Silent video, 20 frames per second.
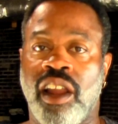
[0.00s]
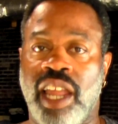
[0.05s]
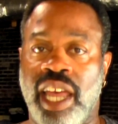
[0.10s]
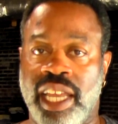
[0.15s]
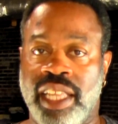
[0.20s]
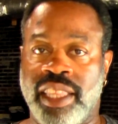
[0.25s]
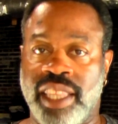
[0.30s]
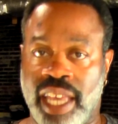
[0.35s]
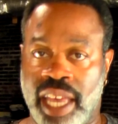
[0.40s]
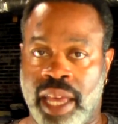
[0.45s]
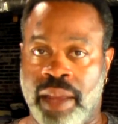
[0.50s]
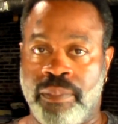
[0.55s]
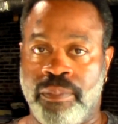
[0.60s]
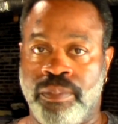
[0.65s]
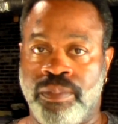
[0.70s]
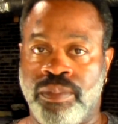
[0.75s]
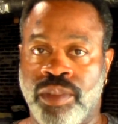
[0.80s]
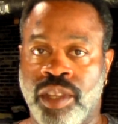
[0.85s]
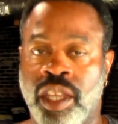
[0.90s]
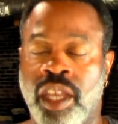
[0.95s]
like that
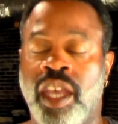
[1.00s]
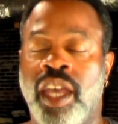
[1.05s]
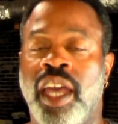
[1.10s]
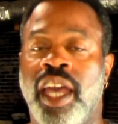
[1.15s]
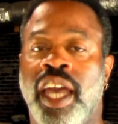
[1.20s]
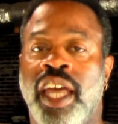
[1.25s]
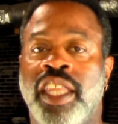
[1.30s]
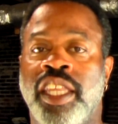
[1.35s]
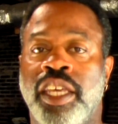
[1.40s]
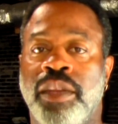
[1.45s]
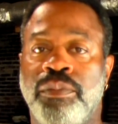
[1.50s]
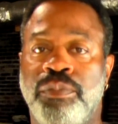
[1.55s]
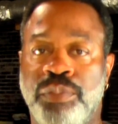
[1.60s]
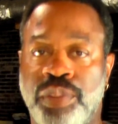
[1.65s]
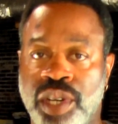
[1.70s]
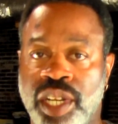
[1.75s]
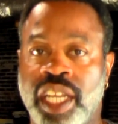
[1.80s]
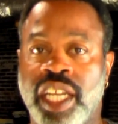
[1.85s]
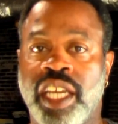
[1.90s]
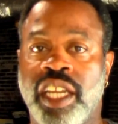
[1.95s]
and then
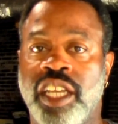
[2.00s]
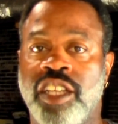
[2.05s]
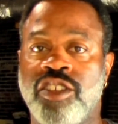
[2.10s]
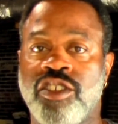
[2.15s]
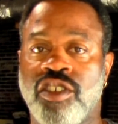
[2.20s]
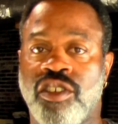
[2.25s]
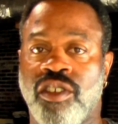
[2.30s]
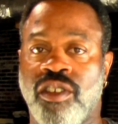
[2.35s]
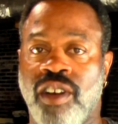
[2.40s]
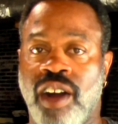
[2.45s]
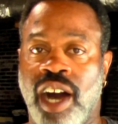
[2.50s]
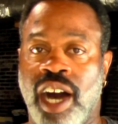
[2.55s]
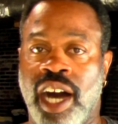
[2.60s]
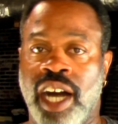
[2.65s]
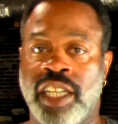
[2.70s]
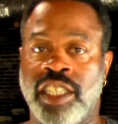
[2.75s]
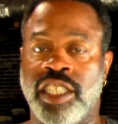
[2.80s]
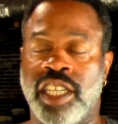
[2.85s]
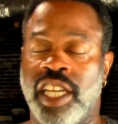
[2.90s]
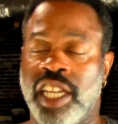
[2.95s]
putting it in your
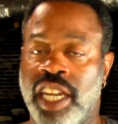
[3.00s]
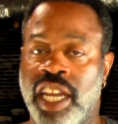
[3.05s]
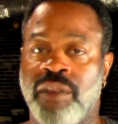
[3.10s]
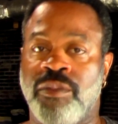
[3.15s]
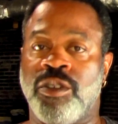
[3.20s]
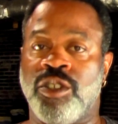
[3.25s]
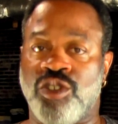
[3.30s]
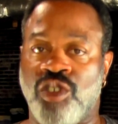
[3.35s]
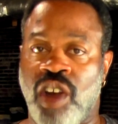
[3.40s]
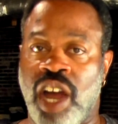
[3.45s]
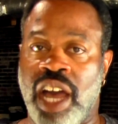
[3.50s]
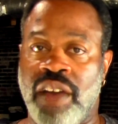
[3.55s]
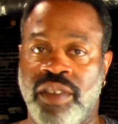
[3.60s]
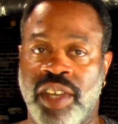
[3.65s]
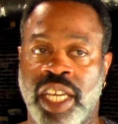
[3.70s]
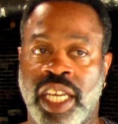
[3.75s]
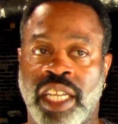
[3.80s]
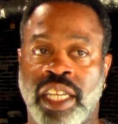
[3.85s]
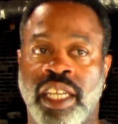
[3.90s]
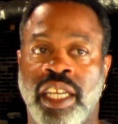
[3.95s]
garage and never
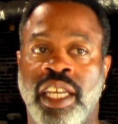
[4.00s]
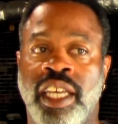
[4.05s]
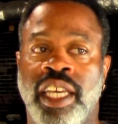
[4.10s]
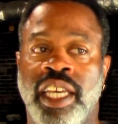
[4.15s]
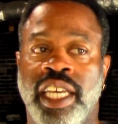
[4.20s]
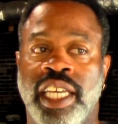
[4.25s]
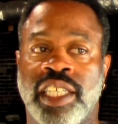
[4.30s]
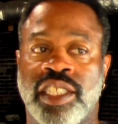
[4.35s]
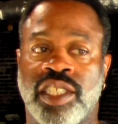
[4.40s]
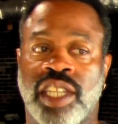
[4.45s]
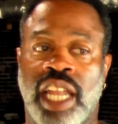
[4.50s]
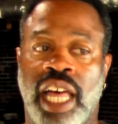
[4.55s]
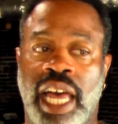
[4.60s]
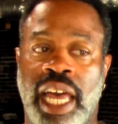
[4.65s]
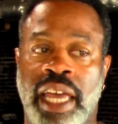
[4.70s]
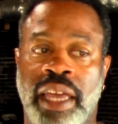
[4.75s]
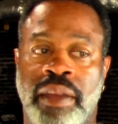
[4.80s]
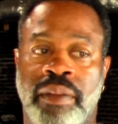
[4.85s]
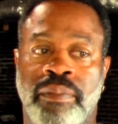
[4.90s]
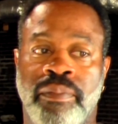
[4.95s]
driving it is
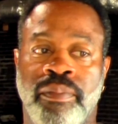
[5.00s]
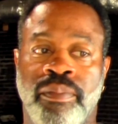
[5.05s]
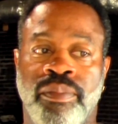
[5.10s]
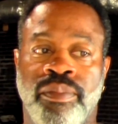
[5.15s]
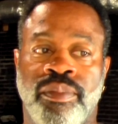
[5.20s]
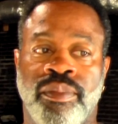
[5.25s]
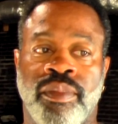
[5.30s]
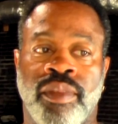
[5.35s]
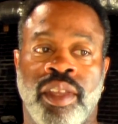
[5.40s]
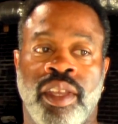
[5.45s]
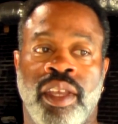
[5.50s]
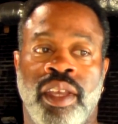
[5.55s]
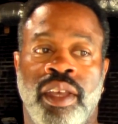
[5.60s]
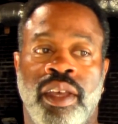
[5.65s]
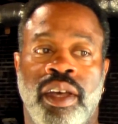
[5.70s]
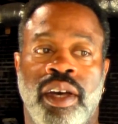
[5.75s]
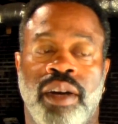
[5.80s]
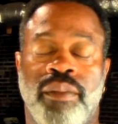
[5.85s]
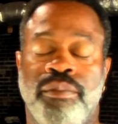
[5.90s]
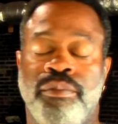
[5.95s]
like
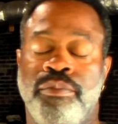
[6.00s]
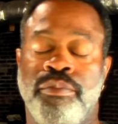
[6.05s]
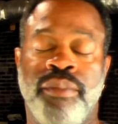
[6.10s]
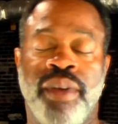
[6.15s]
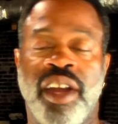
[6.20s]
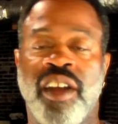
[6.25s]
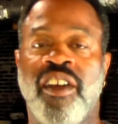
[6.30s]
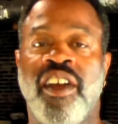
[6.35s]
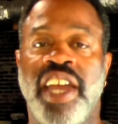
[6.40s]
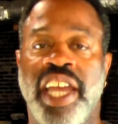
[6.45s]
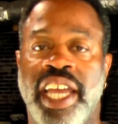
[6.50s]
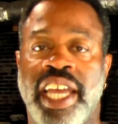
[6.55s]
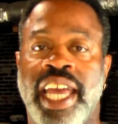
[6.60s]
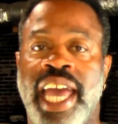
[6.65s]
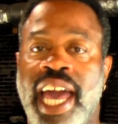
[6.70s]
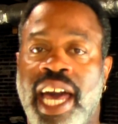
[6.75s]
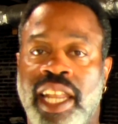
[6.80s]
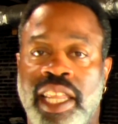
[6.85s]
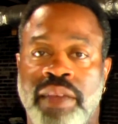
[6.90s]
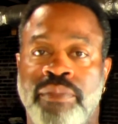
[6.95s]
marrying
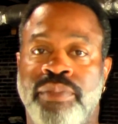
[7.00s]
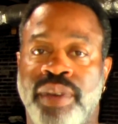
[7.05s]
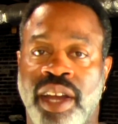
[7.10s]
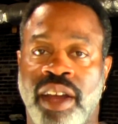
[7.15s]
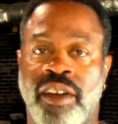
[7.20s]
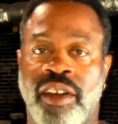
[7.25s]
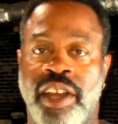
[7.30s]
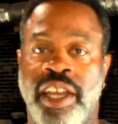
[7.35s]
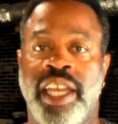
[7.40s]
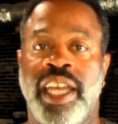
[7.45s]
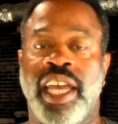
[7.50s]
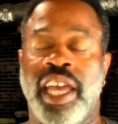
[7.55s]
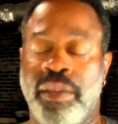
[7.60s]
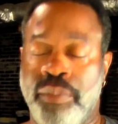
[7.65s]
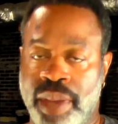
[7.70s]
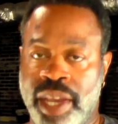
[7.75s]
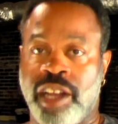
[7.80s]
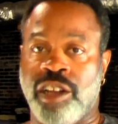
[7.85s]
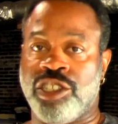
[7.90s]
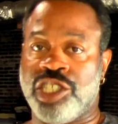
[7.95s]
Halle Berry and
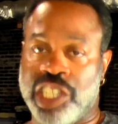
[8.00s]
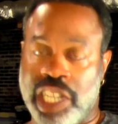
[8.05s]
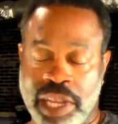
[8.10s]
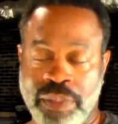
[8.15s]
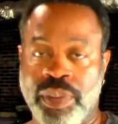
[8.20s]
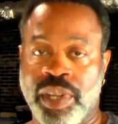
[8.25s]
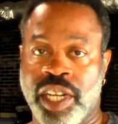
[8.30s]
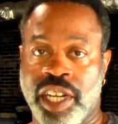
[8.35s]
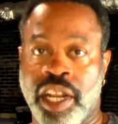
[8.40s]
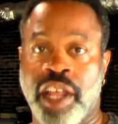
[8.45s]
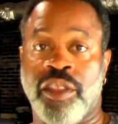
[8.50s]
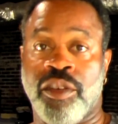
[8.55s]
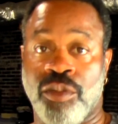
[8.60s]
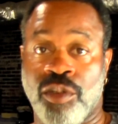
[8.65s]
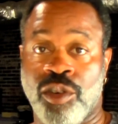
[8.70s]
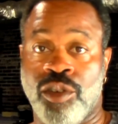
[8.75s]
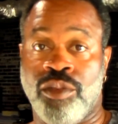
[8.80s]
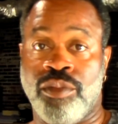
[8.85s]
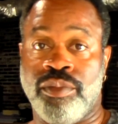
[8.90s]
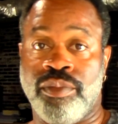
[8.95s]
make her sleep in another
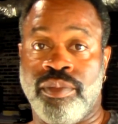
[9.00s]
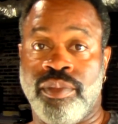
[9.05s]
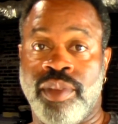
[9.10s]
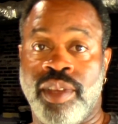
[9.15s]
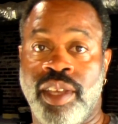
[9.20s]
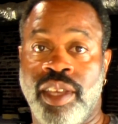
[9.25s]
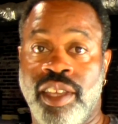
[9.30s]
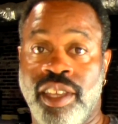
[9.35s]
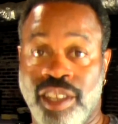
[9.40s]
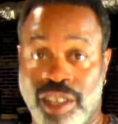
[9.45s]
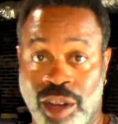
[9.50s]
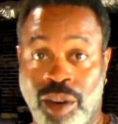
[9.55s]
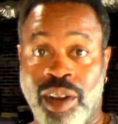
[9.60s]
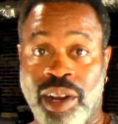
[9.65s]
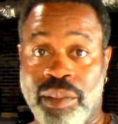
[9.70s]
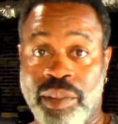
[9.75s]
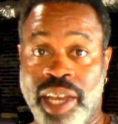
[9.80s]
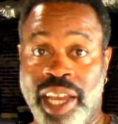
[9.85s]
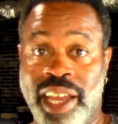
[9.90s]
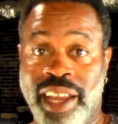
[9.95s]
room. You know what
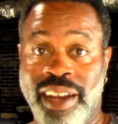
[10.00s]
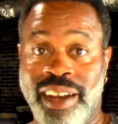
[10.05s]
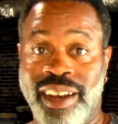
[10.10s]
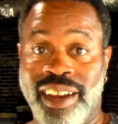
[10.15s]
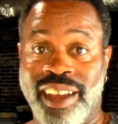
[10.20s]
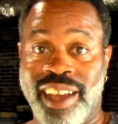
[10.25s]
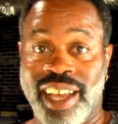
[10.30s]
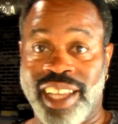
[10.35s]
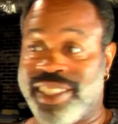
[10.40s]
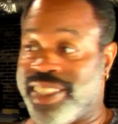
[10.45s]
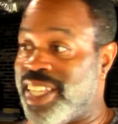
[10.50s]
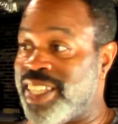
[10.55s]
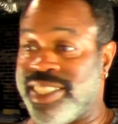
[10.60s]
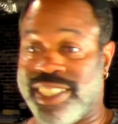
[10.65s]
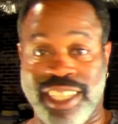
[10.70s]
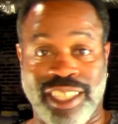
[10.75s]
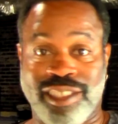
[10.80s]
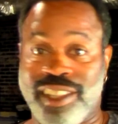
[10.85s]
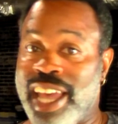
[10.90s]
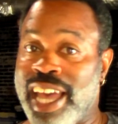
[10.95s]
I mean? That's
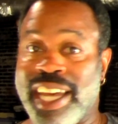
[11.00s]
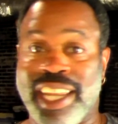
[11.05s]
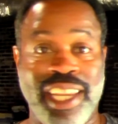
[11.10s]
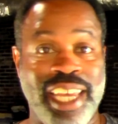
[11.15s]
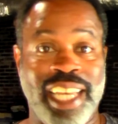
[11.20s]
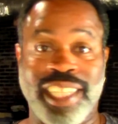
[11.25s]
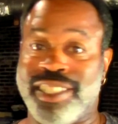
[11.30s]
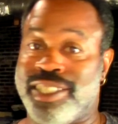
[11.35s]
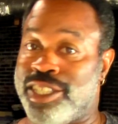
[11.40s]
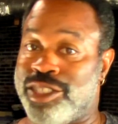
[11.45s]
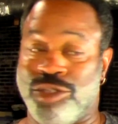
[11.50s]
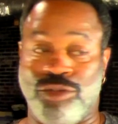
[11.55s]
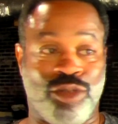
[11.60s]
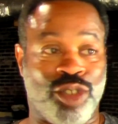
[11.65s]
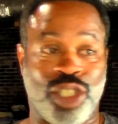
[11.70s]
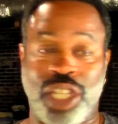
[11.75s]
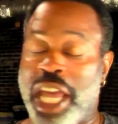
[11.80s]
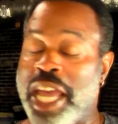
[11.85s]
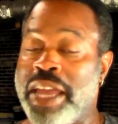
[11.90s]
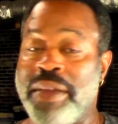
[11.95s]
the
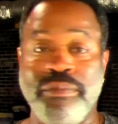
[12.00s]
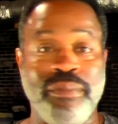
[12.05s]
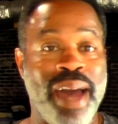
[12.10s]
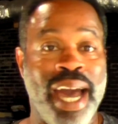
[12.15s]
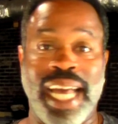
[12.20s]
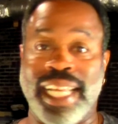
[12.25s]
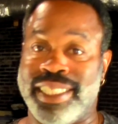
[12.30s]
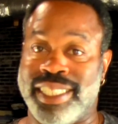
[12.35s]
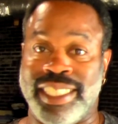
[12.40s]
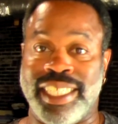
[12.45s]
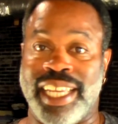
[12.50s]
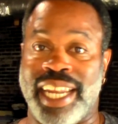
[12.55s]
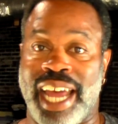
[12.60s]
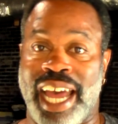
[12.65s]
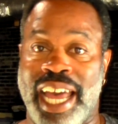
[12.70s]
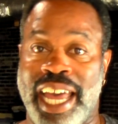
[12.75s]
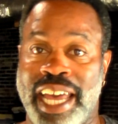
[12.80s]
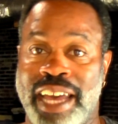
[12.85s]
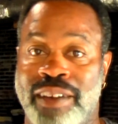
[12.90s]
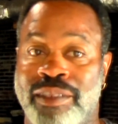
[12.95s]
same mindset
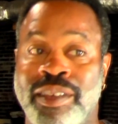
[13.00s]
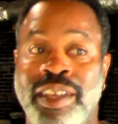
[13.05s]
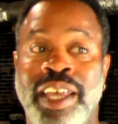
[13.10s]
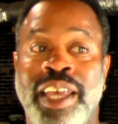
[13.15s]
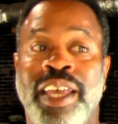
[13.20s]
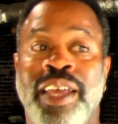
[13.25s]
I have.